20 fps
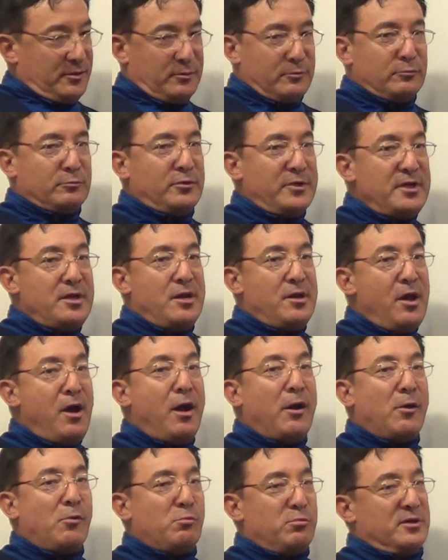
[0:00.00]
we
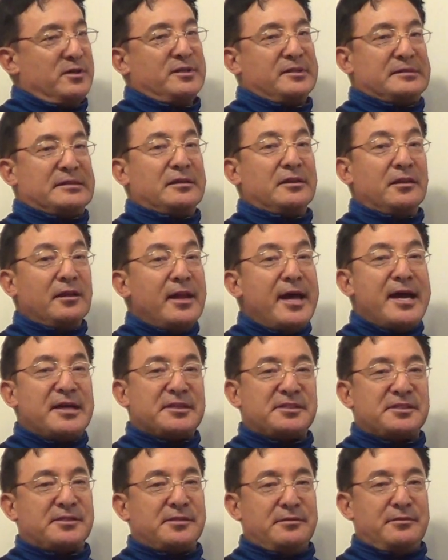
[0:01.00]
know we're in
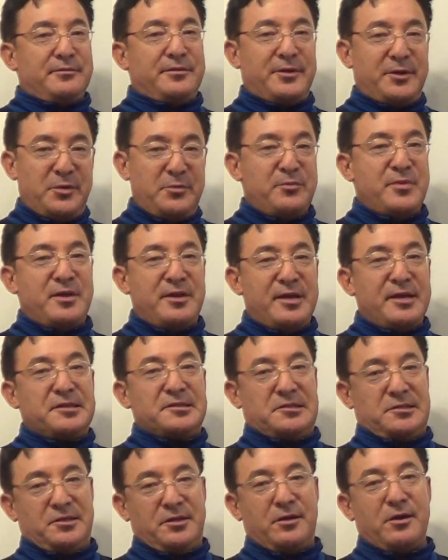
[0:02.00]
less than a minute
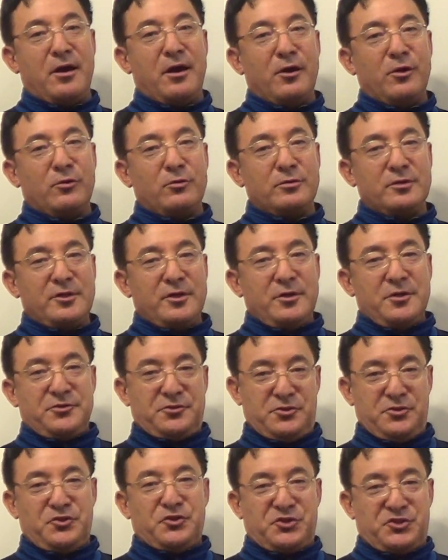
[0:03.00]
to go
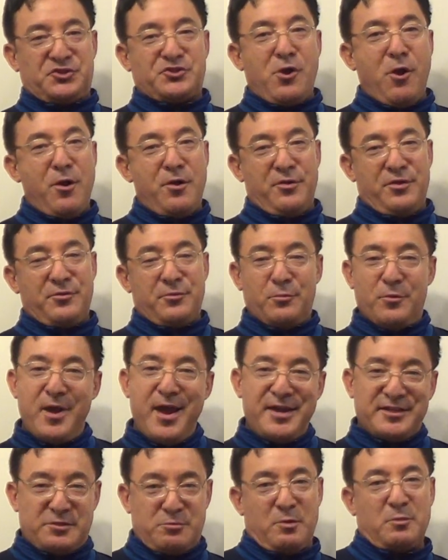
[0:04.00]
to the start of the
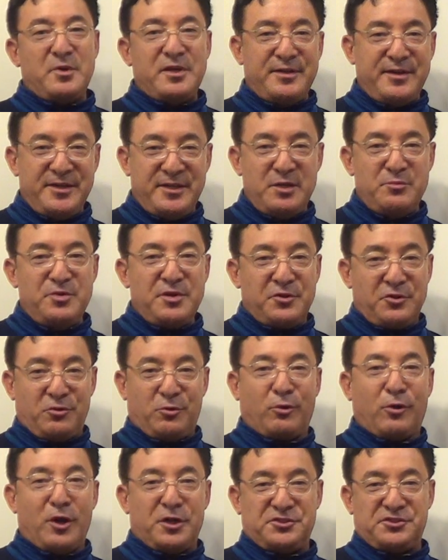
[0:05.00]
race when we need to be
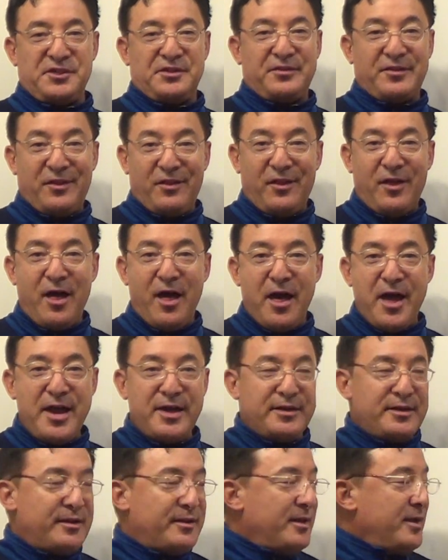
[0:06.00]
crossing the
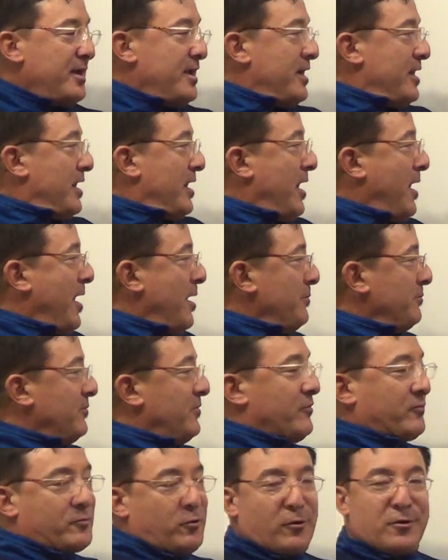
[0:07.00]
line.
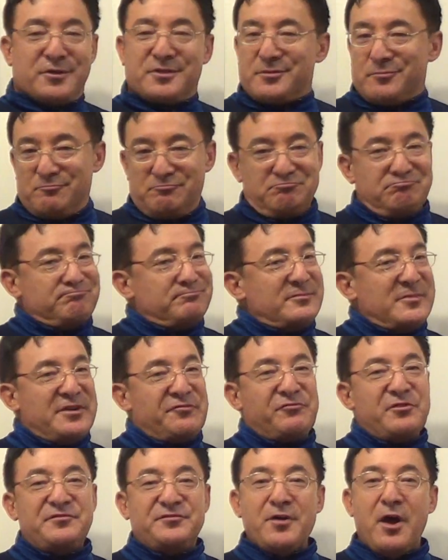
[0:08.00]
Of course,
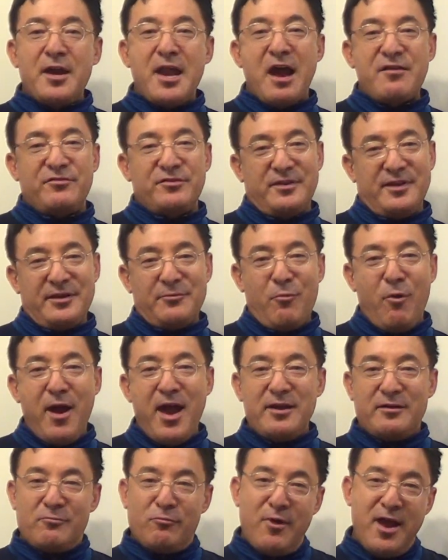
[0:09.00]
if we've done everything
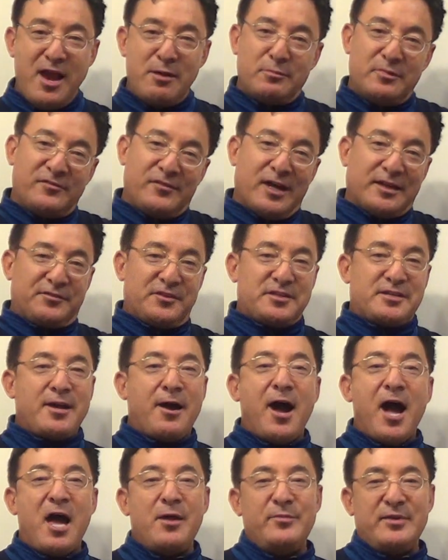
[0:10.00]
right, we've got the
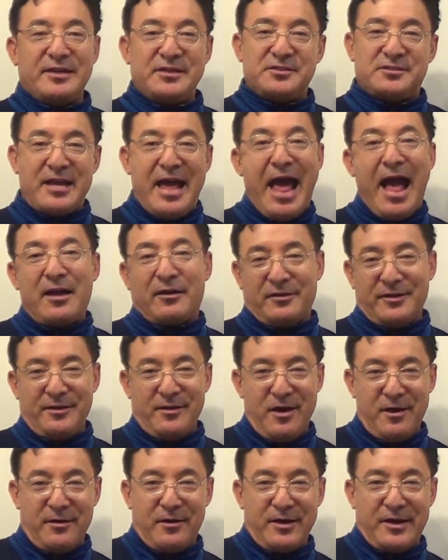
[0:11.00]
time exactly
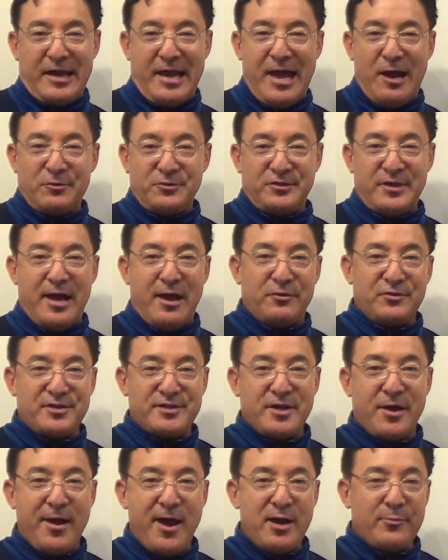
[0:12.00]
on our countdown
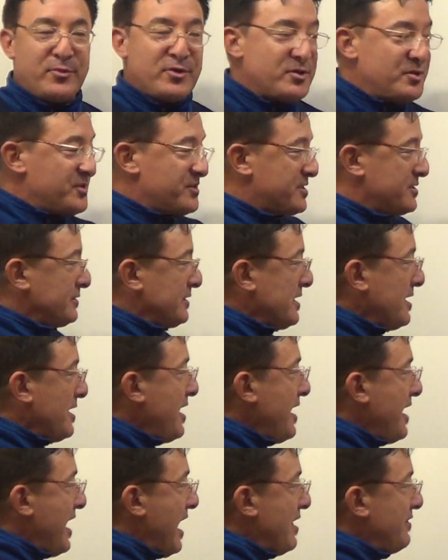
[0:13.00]
timers.
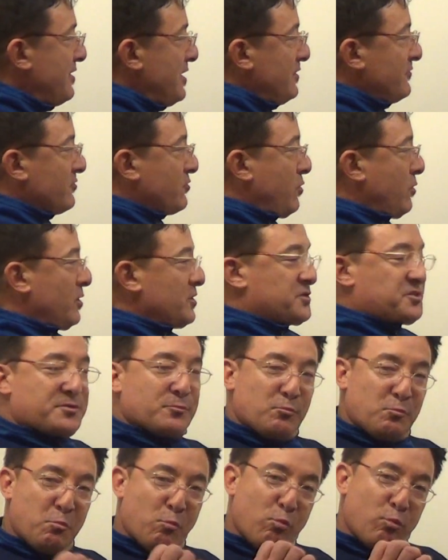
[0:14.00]
And then, of
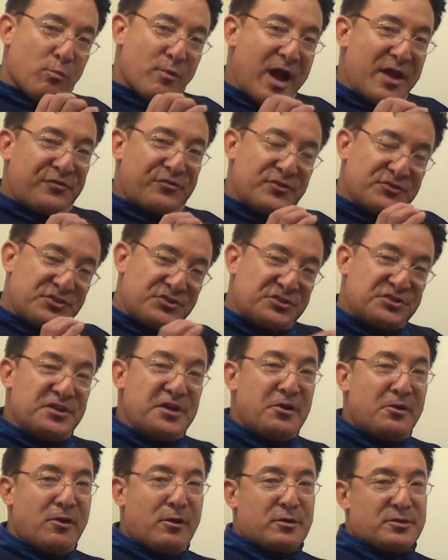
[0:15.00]
course, at the
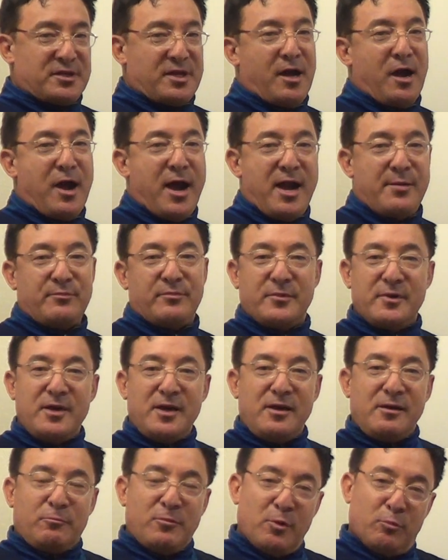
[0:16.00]
0 time,
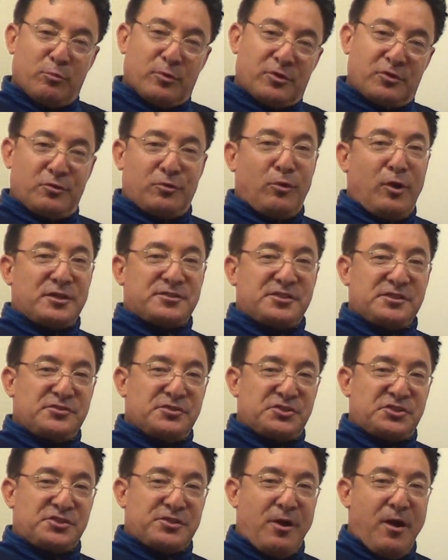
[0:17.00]
when we're crossing
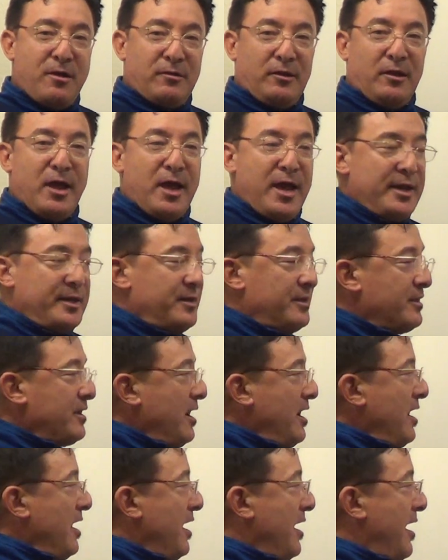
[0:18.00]
the start line,
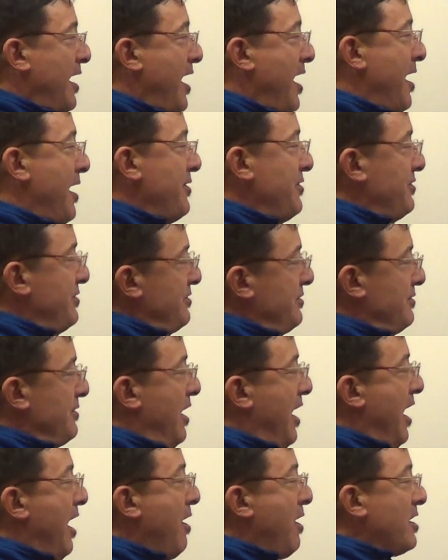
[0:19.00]

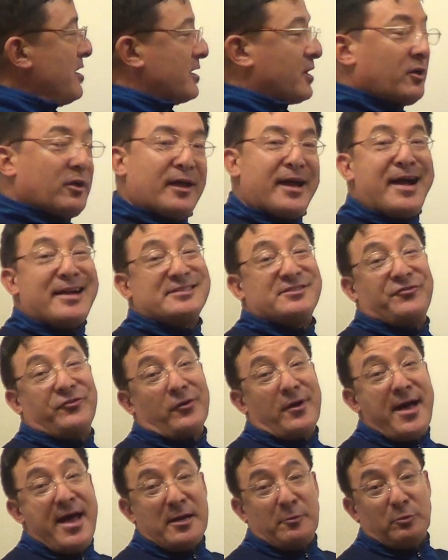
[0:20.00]
our class
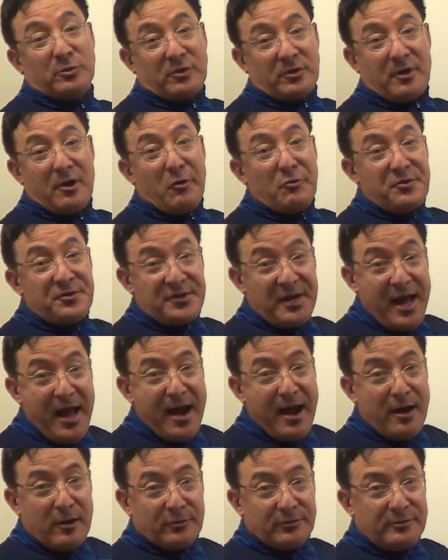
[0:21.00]
flag will go
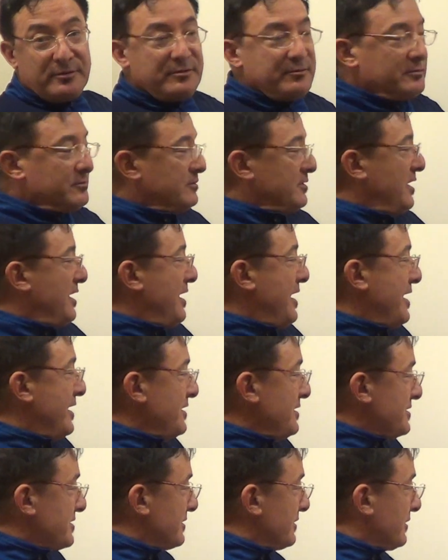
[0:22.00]
down,
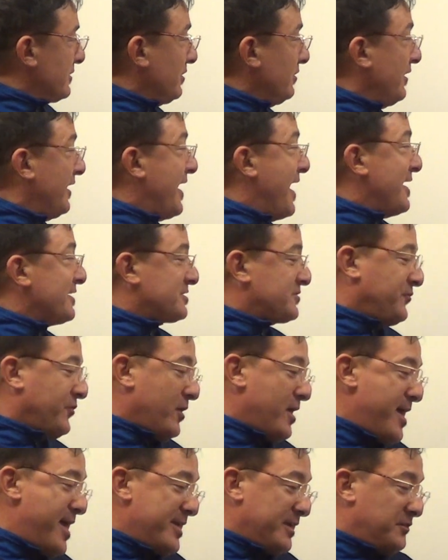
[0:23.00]
and class
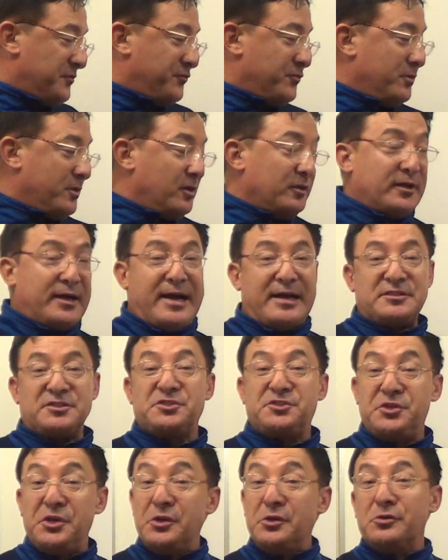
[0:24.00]
flag for class
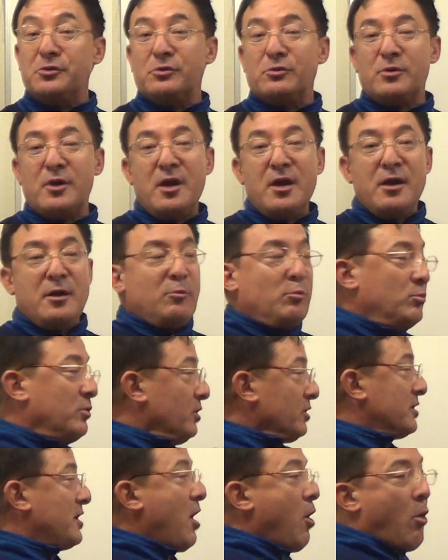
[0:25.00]
2
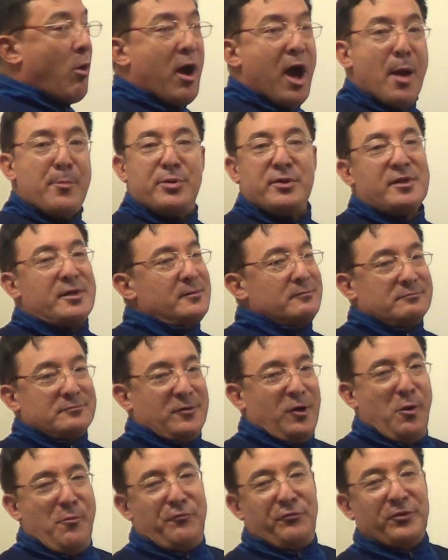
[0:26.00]
will go up.
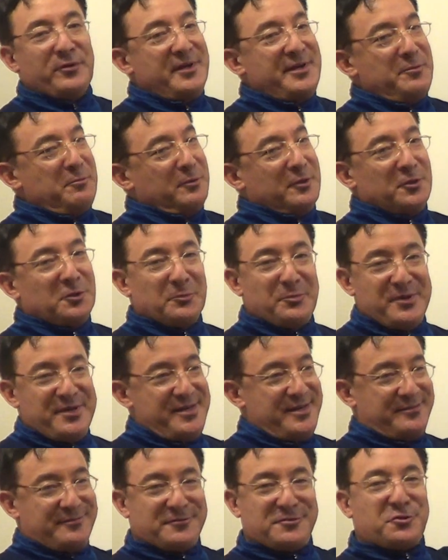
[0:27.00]
Hopefully we'll
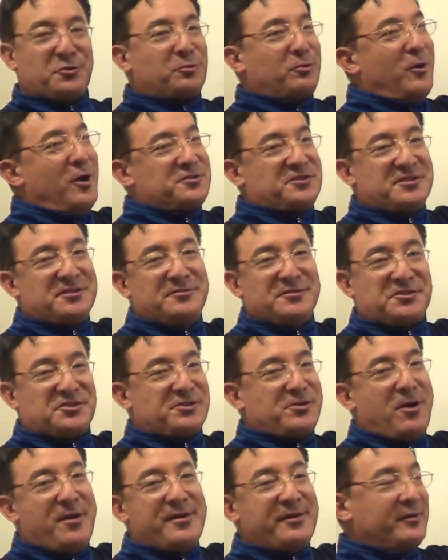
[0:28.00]
be crossing the
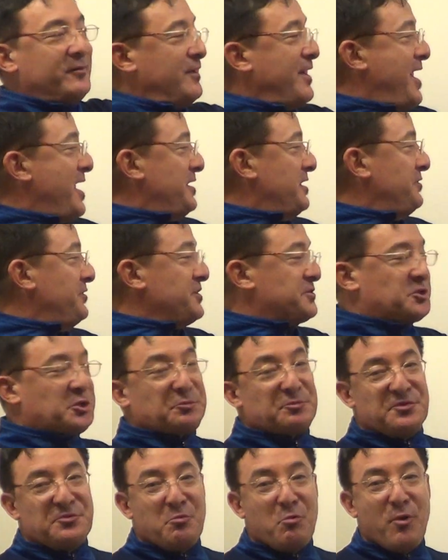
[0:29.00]
starting line and this will
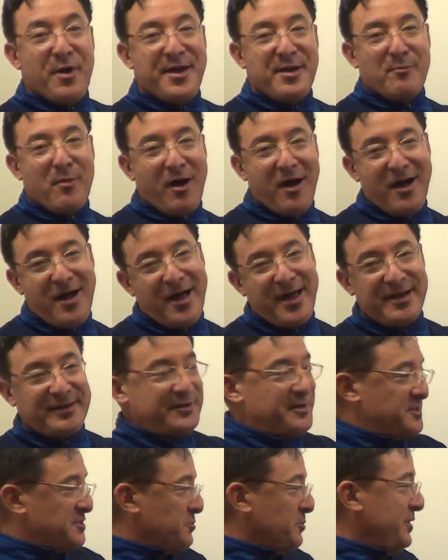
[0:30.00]
be way behind
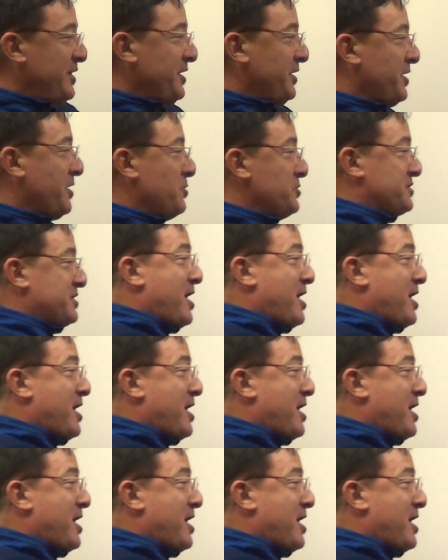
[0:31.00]
us when it goes